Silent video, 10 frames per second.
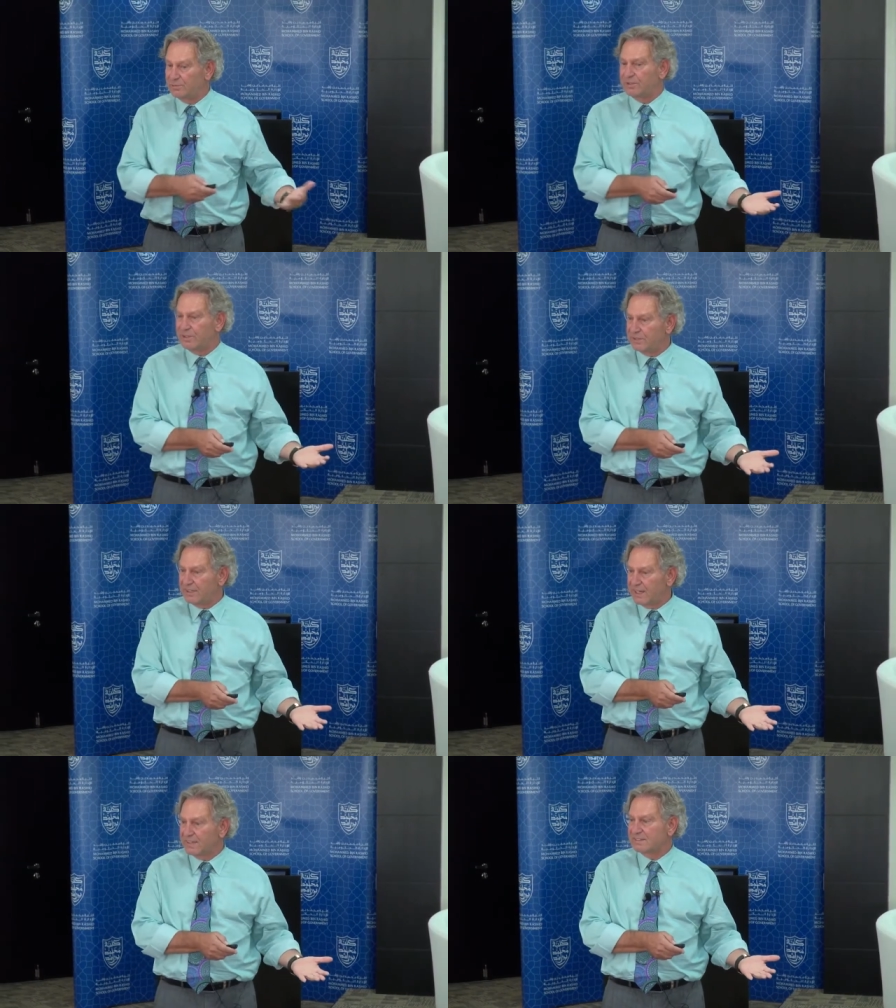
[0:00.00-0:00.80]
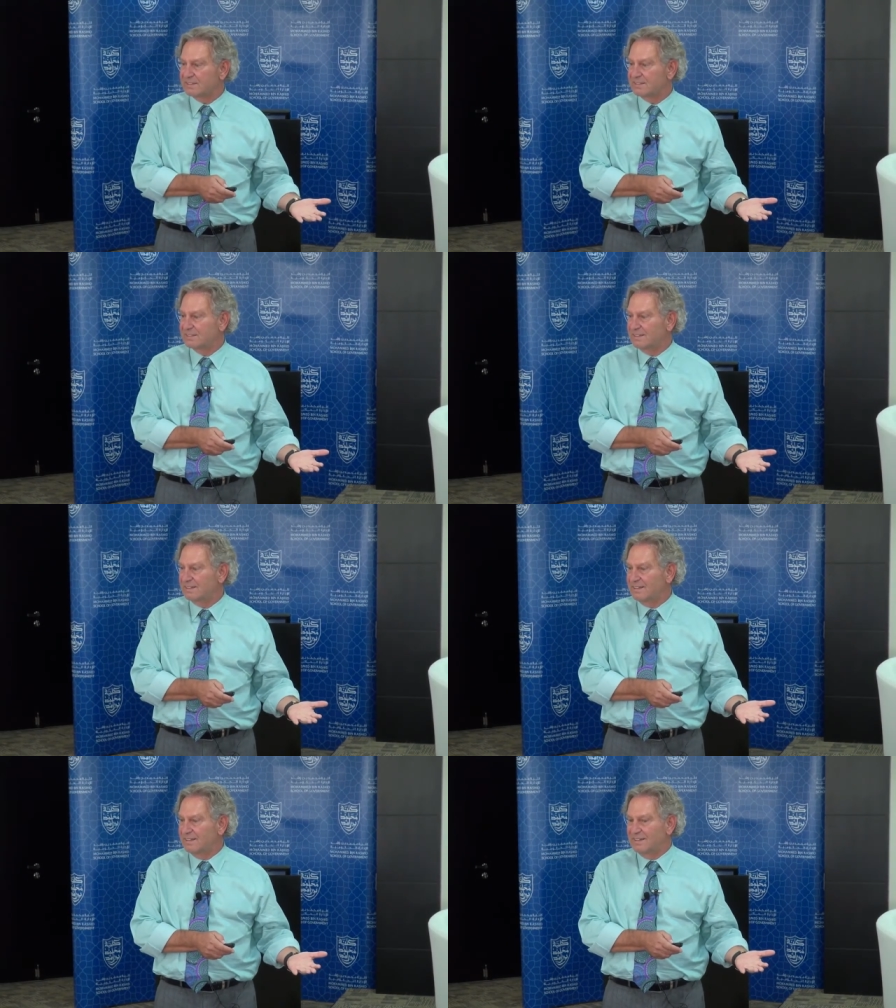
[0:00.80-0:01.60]
body reacts.
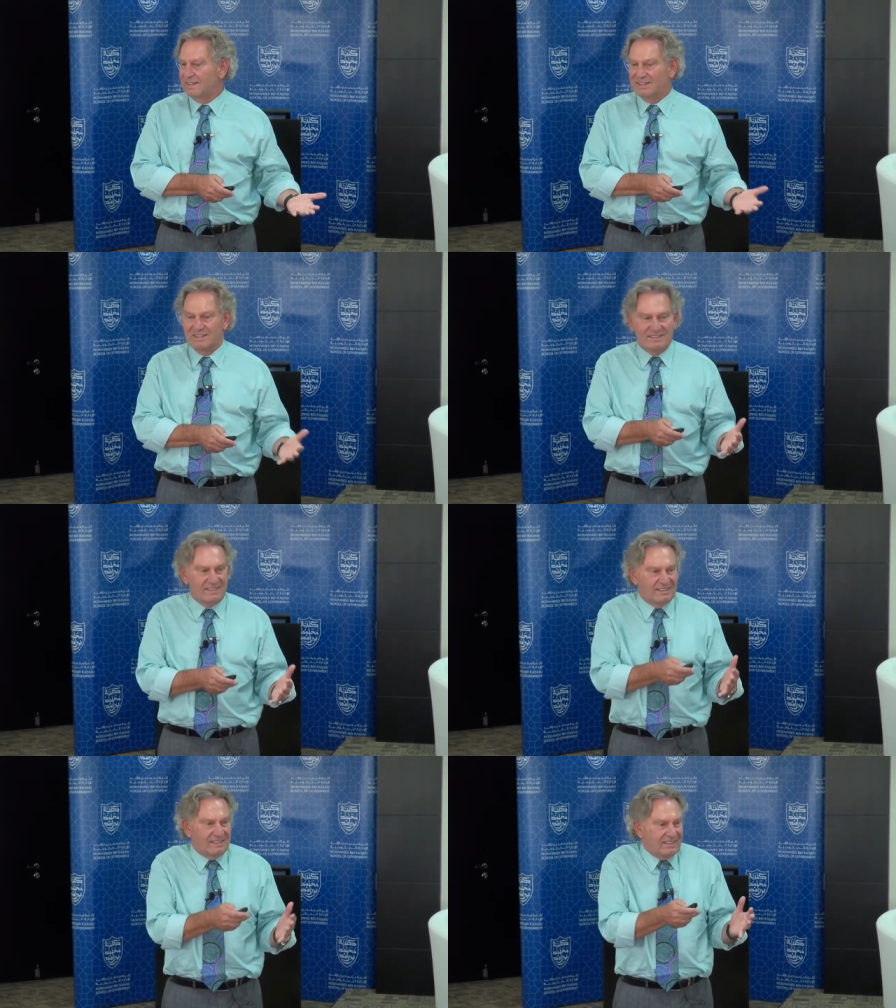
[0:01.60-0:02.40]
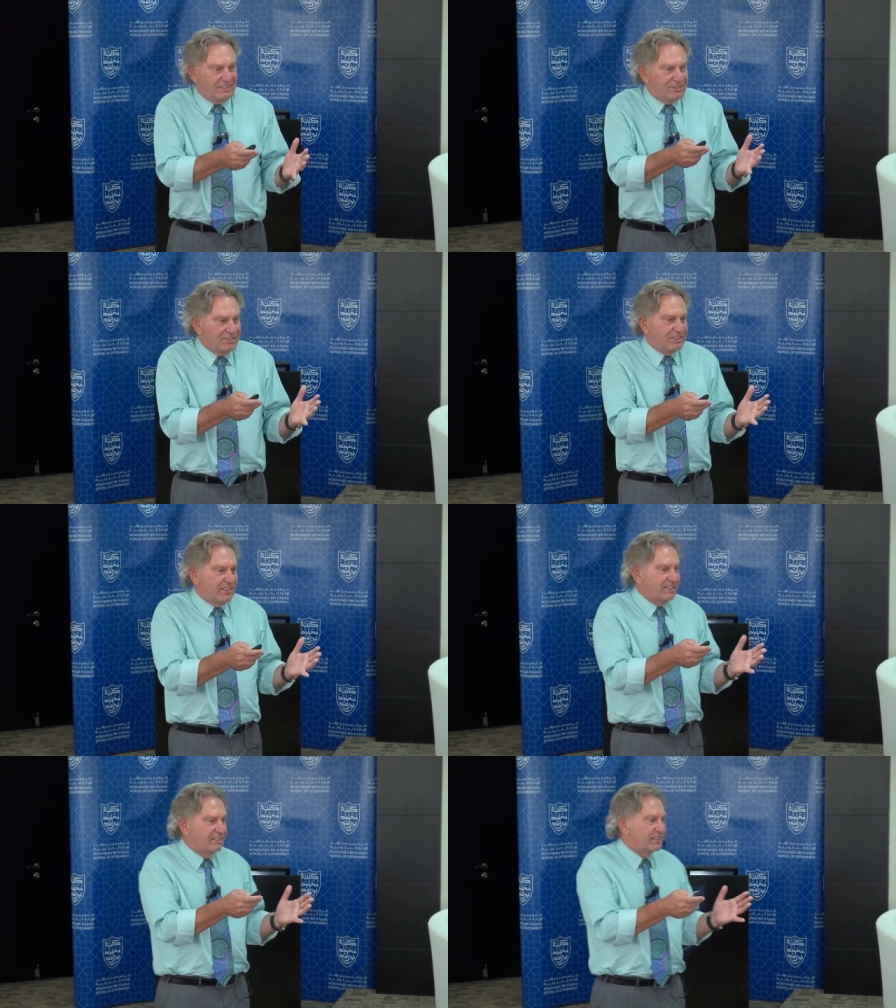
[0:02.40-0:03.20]
And it's, it, it's just
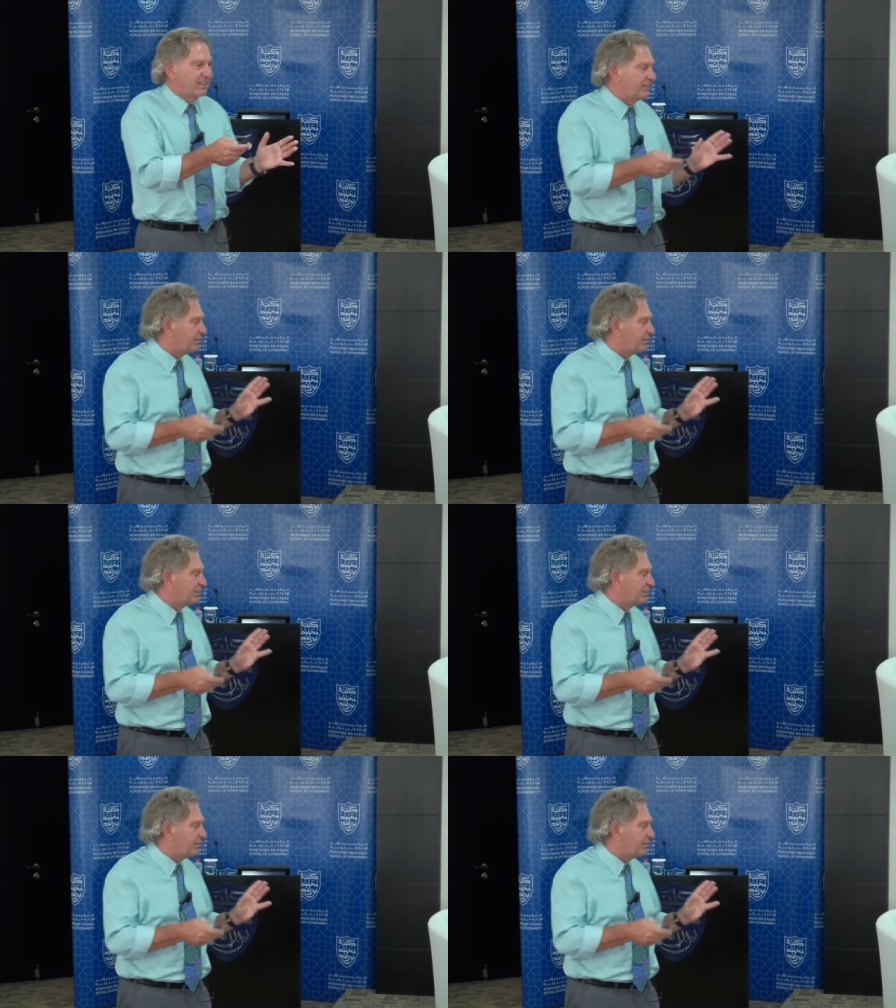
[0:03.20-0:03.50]
getting started.